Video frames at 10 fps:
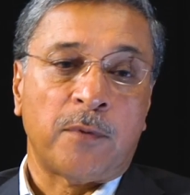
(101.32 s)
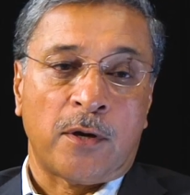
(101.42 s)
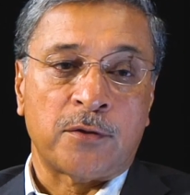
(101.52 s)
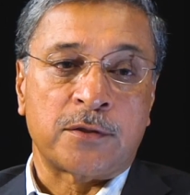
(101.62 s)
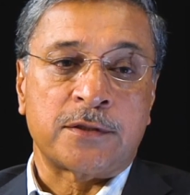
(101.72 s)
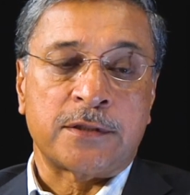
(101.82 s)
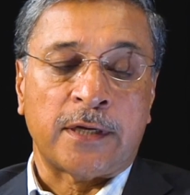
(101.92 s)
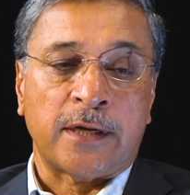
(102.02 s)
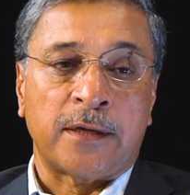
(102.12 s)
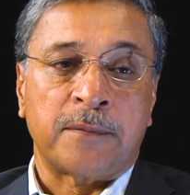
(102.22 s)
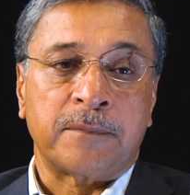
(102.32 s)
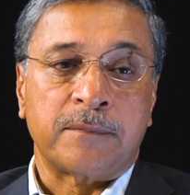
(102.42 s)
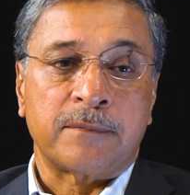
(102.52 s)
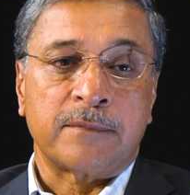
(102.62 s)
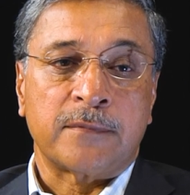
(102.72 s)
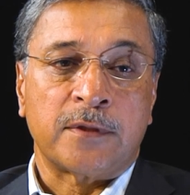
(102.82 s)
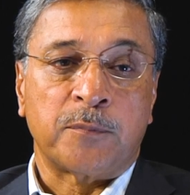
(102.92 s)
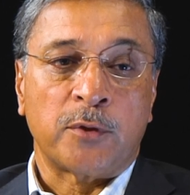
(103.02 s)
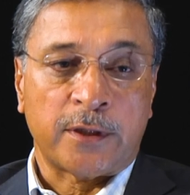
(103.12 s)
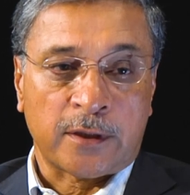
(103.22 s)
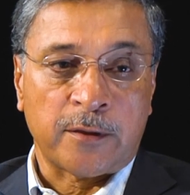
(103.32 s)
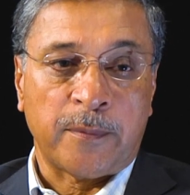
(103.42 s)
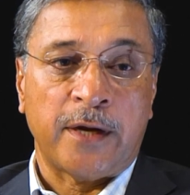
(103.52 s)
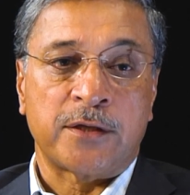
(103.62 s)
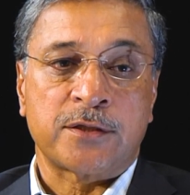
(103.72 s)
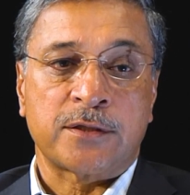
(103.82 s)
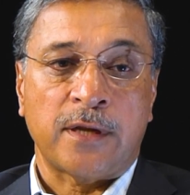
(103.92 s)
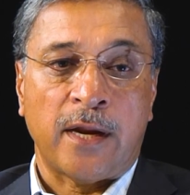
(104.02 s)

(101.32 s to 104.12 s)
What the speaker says: about the political debates